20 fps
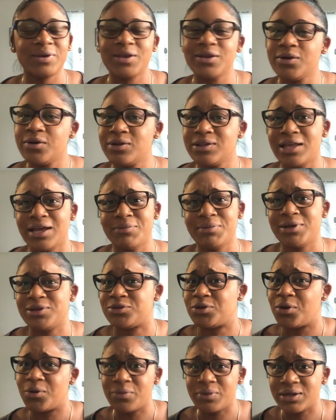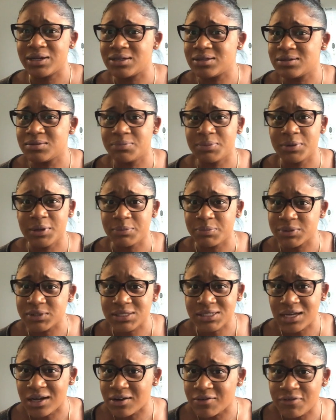you know they be throwing people
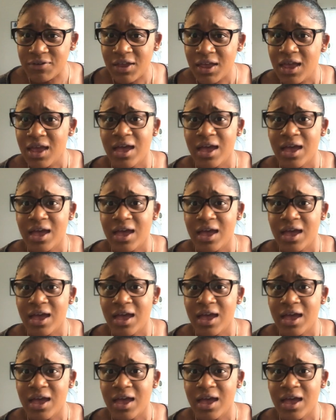stuff